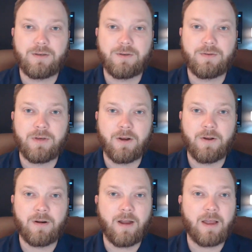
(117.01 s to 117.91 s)
you know,
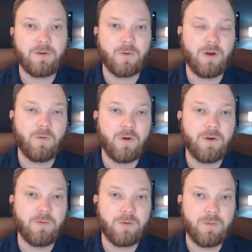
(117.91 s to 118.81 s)
interact
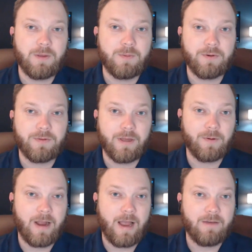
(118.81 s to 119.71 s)
one-on-one with people that
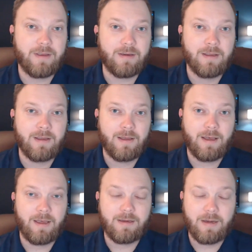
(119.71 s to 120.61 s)
were having
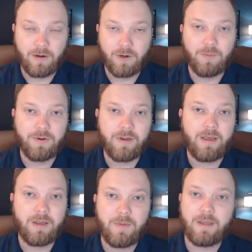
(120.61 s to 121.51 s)
a terrible
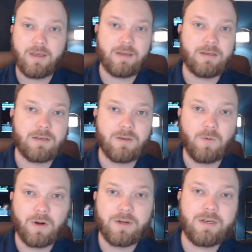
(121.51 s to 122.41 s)
day, in many cases the
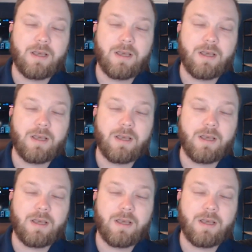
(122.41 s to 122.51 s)
worst